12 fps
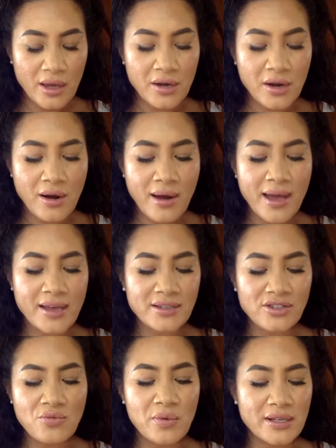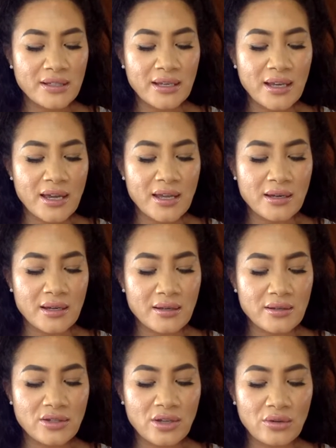her eyes, she wasn't getting
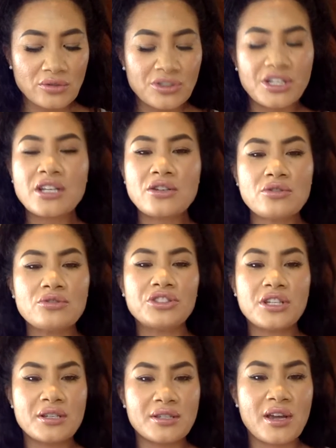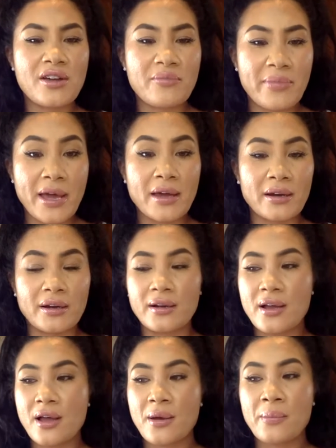it. So she knew she deserved better,
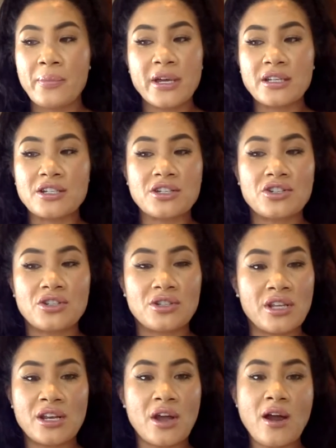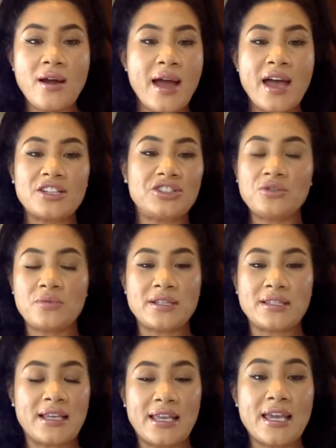but in her eyes, she
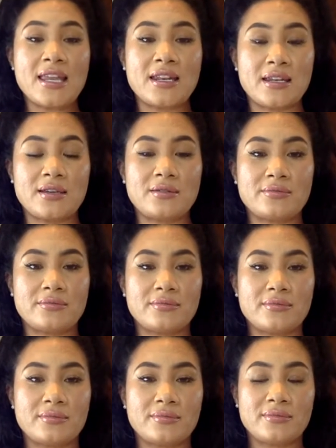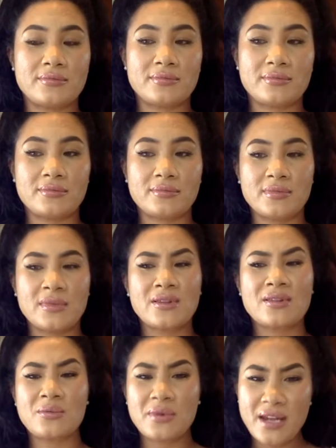wasn't getting it.
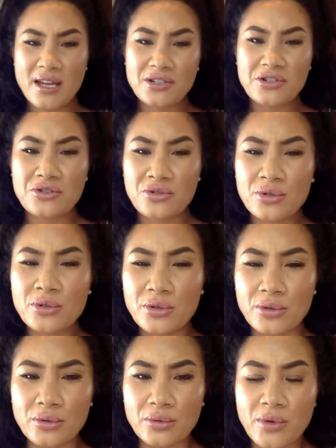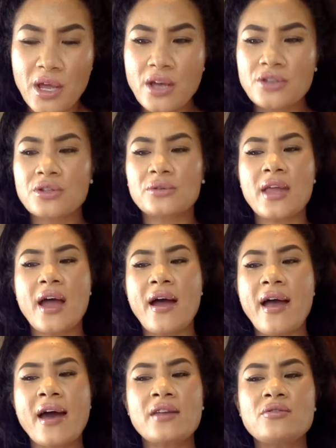Well, that's true. So now
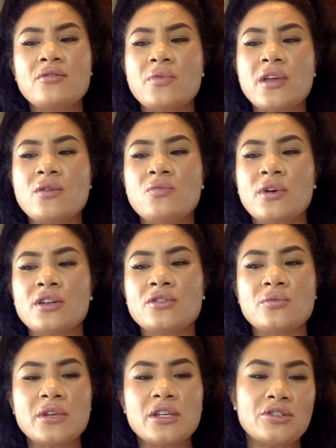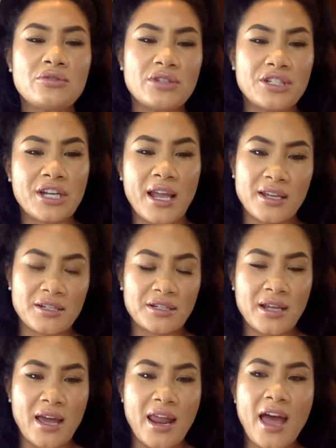what do we do to change
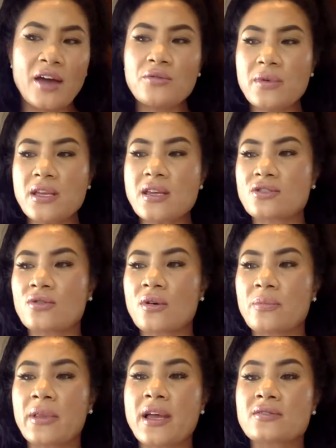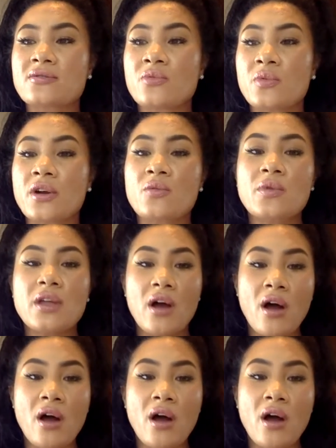that? How do we get to a place where we